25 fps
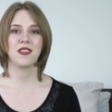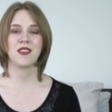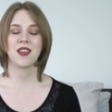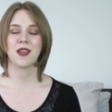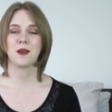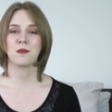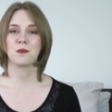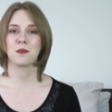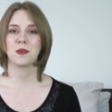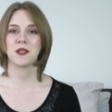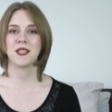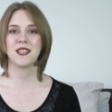
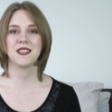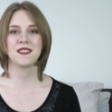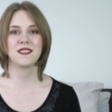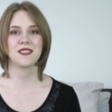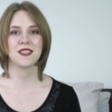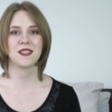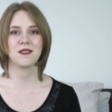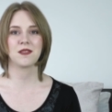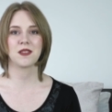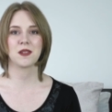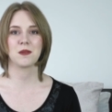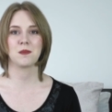then please
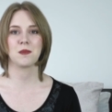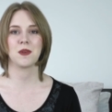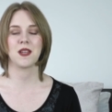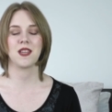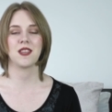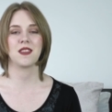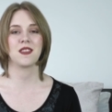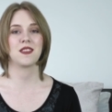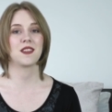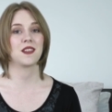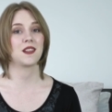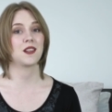leave them
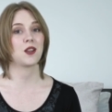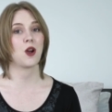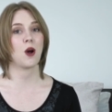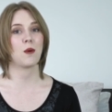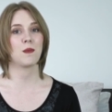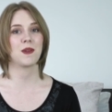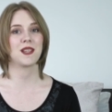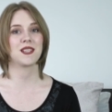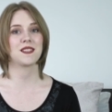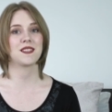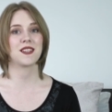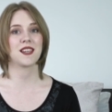in the
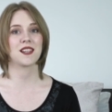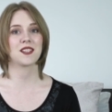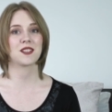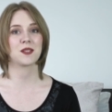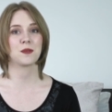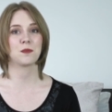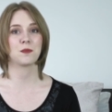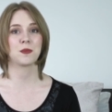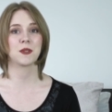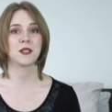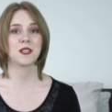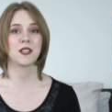comment
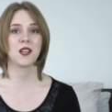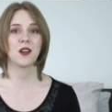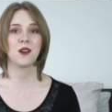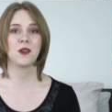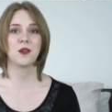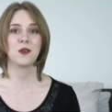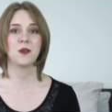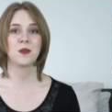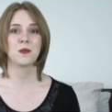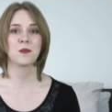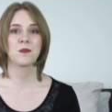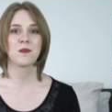section
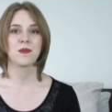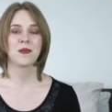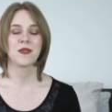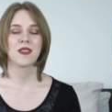below.